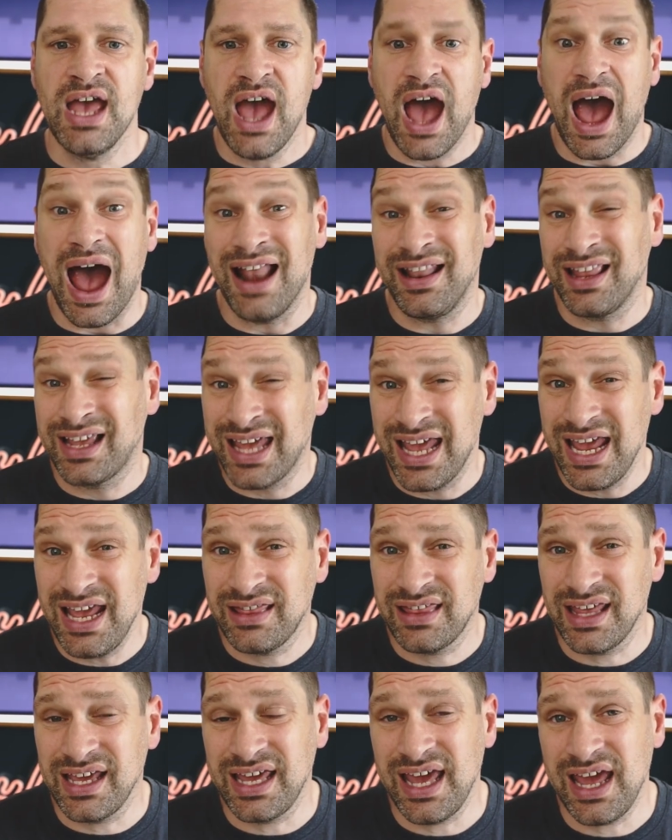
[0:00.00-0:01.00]
And the key
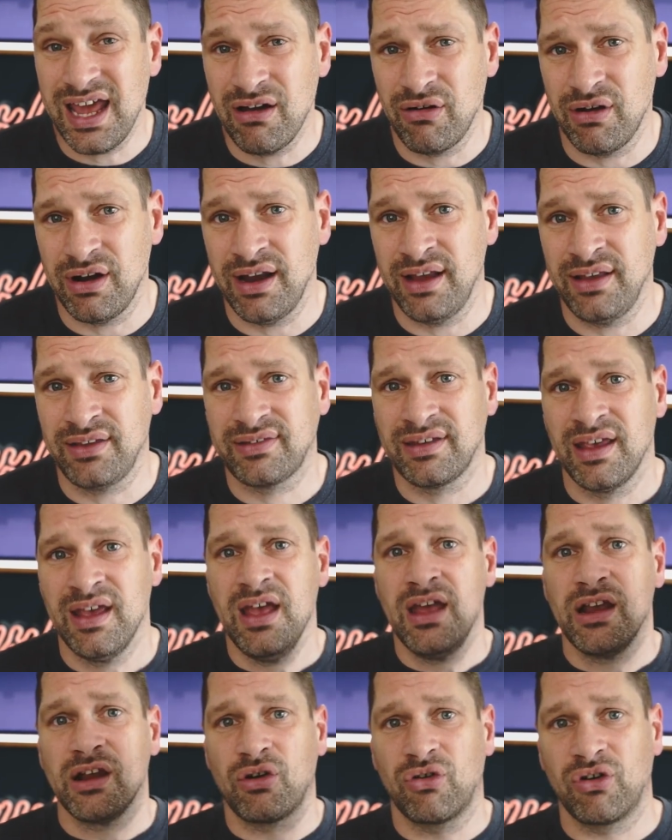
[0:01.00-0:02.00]
thing here is
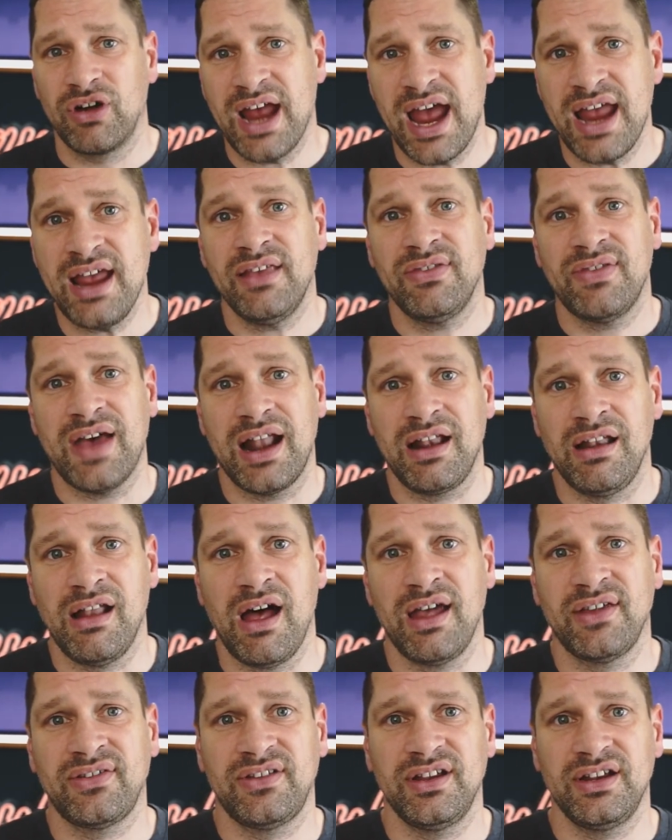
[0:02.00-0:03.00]
create that
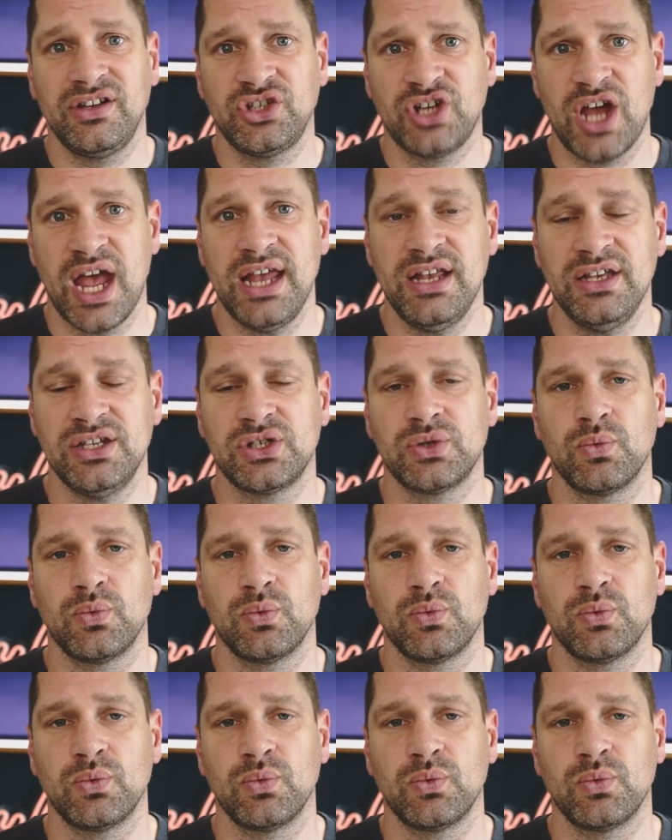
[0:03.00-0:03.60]
lasting change.